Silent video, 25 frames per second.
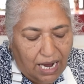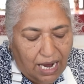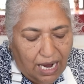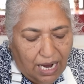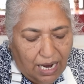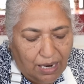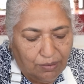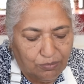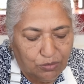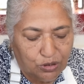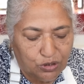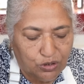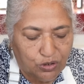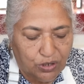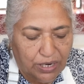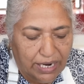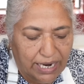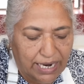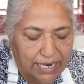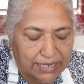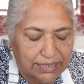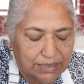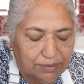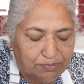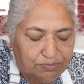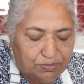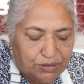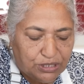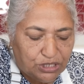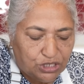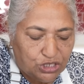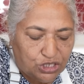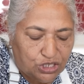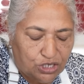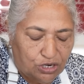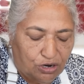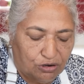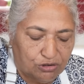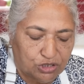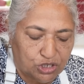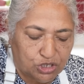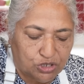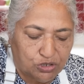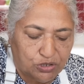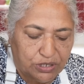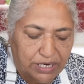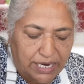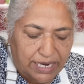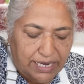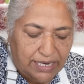I'm going to add a pinch of
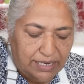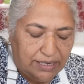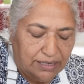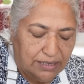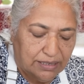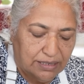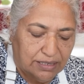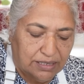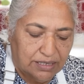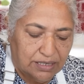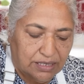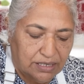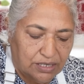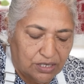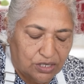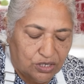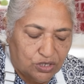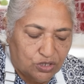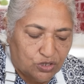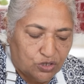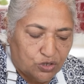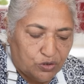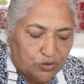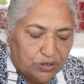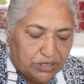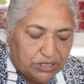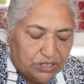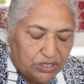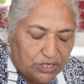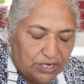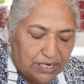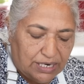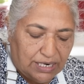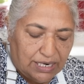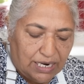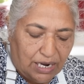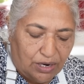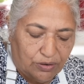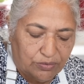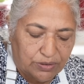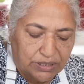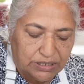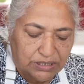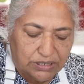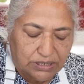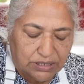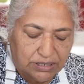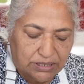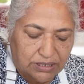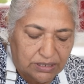sugar so it will allow
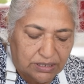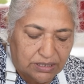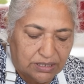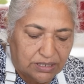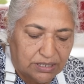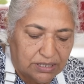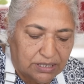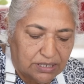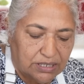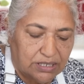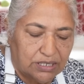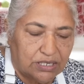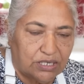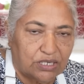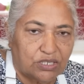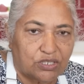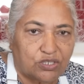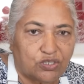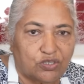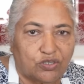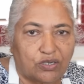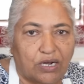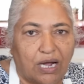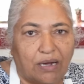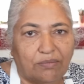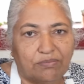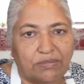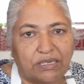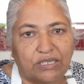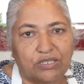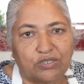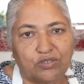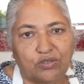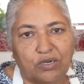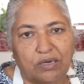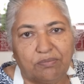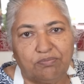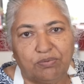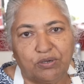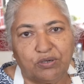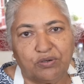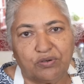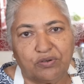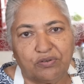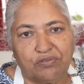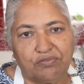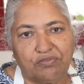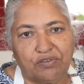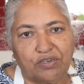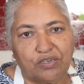it to come into a
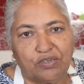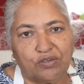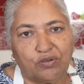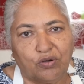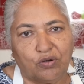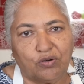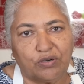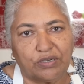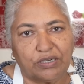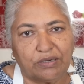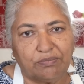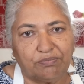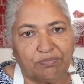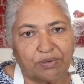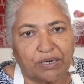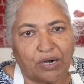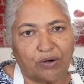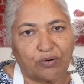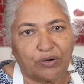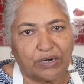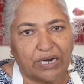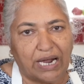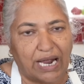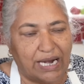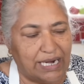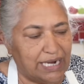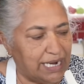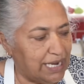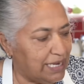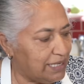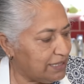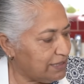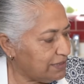beautiful golden brown color.